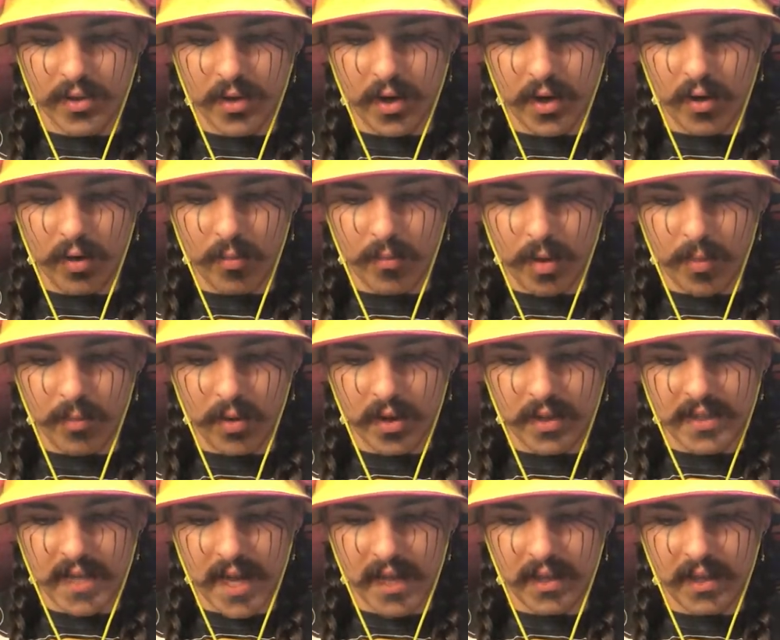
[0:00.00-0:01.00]
And I don't remember
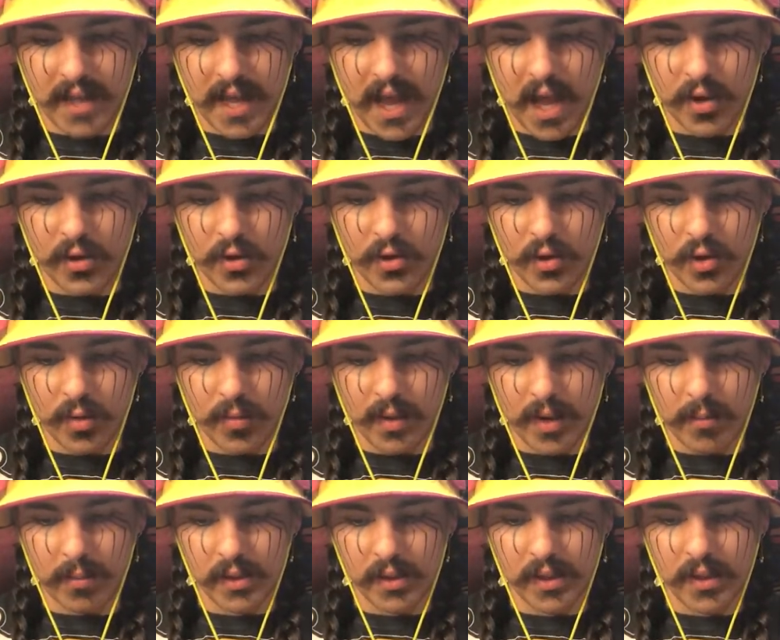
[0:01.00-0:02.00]
exactly how you do it, but
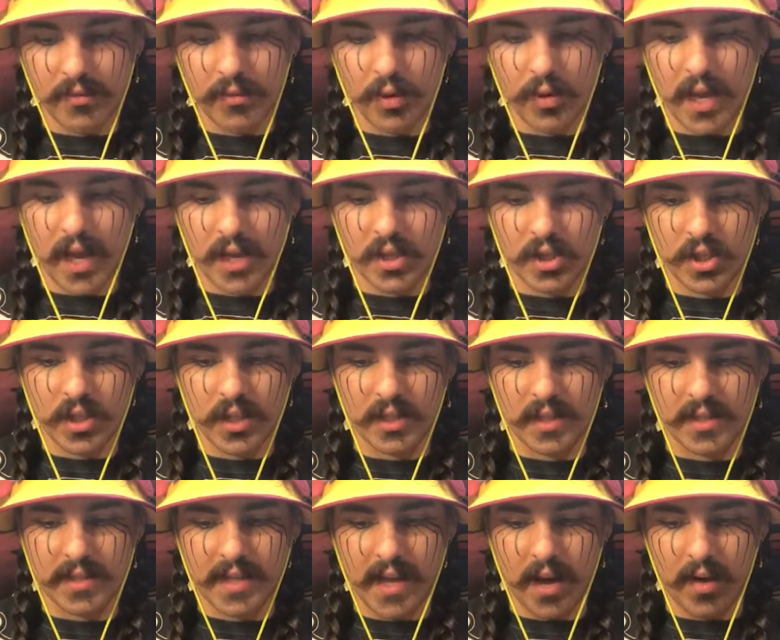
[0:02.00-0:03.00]
I believe you can cheat
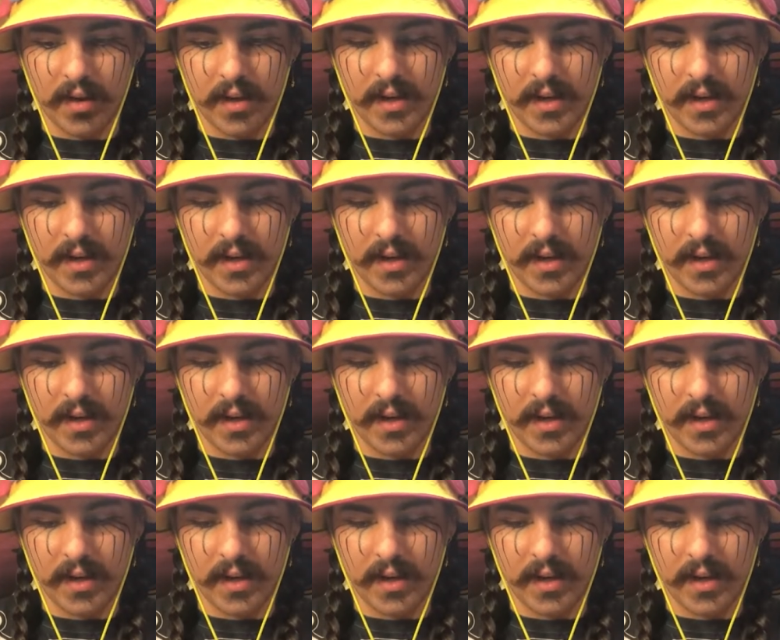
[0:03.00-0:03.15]
this out.